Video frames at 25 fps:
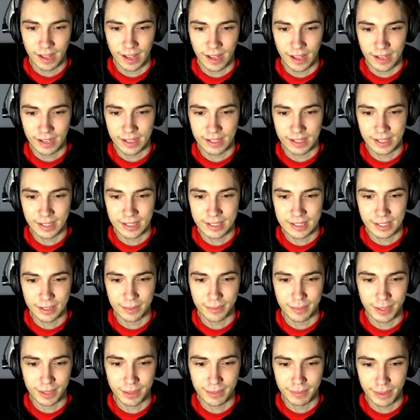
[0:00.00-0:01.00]
I guess I'll
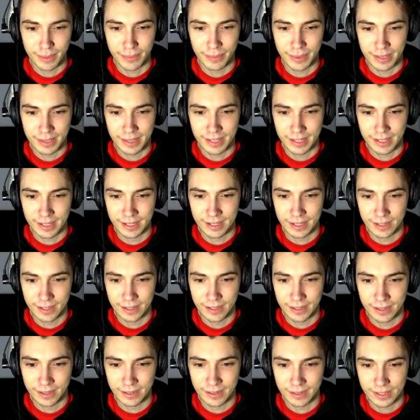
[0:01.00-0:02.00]
be on my way then.
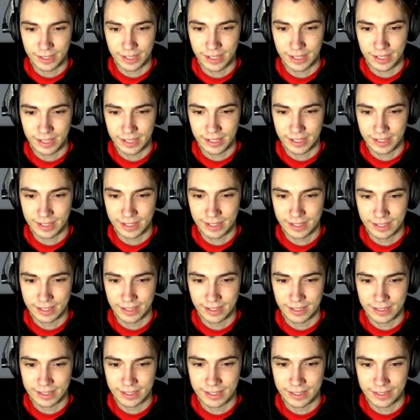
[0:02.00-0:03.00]
Okay,
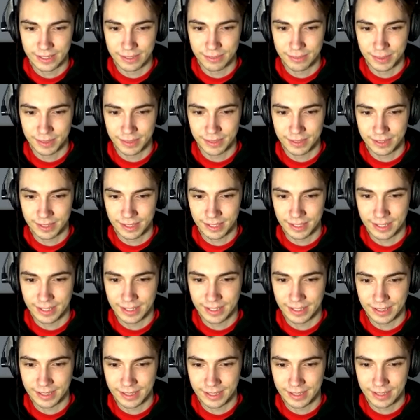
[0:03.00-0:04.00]
I'll see you tomorrow then.
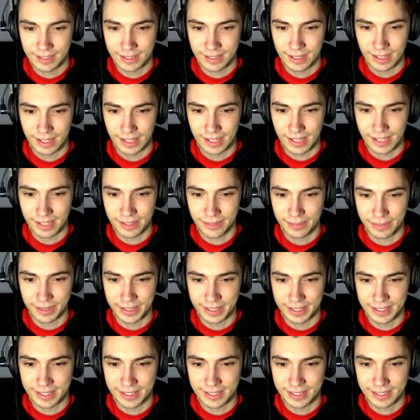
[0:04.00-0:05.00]
I can't
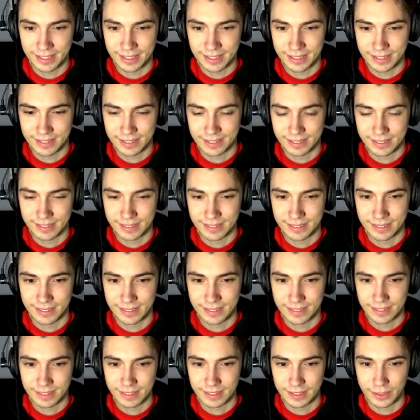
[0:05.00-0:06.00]
wait.
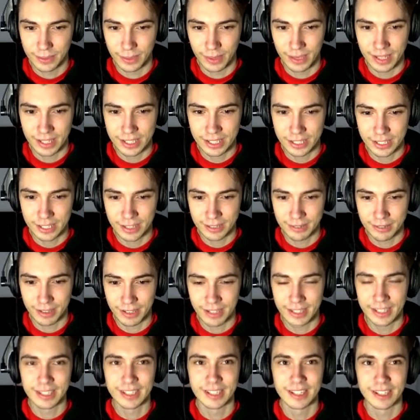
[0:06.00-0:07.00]
Do I actually
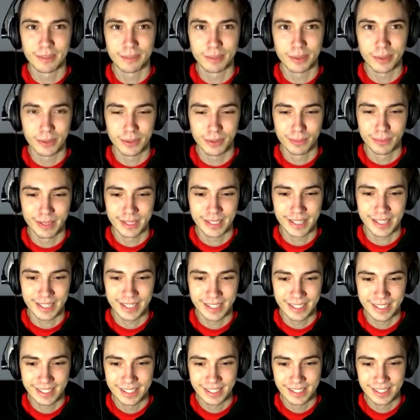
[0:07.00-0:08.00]
write a poem
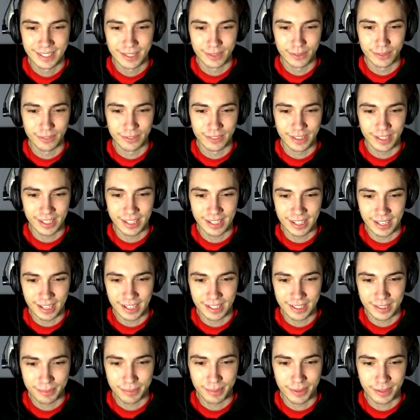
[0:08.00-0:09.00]
again? With that,
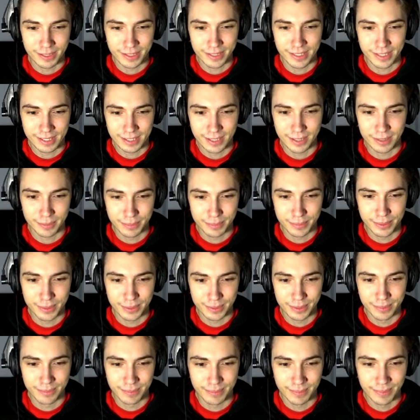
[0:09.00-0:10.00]
I depart the club
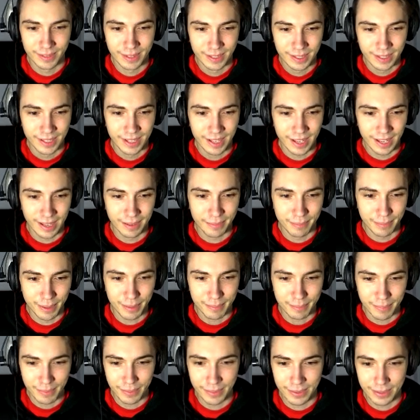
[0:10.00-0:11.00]
room and
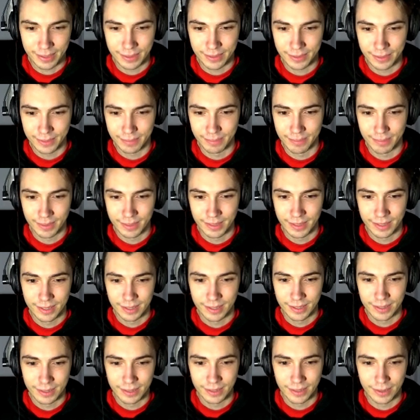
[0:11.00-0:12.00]
make my way home.
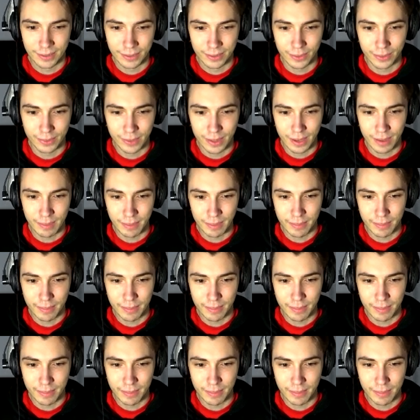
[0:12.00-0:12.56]
The whole way,